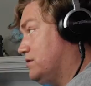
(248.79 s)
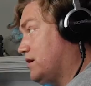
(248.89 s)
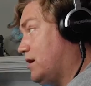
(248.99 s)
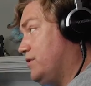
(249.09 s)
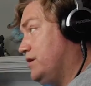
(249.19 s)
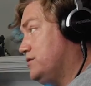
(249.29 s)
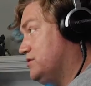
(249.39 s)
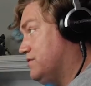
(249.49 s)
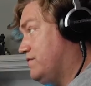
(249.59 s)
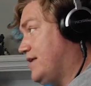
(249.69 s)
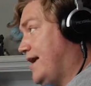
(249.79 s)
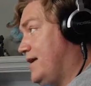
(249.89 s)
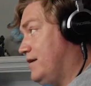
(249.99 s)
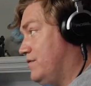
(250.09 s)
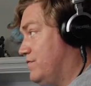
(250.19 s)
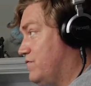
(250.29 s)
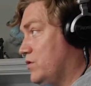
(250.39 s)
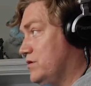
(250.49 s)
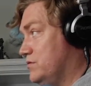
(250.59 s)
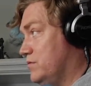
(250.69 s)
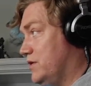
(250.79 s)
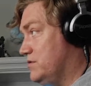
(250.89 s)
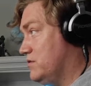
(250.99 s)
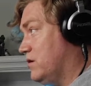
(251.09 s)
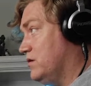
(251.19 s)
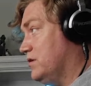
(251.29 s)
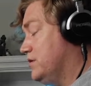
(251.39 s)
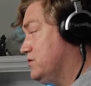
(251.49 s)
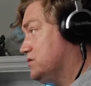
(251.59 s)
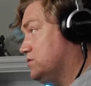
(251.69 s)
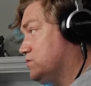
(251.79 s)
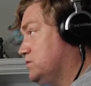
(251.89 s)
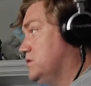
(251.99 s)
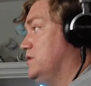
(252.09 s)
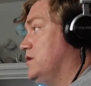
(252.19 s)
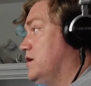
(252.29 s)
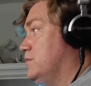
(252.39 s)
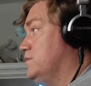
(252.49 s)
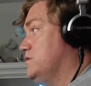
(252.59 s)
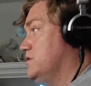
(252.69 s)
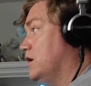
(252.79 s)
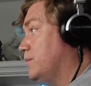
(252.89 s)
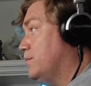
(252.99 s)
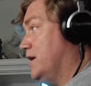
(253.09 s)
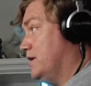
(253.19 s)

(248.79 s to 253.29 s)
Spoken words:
The combination of that and the Focusrite Scarlett just really helped up my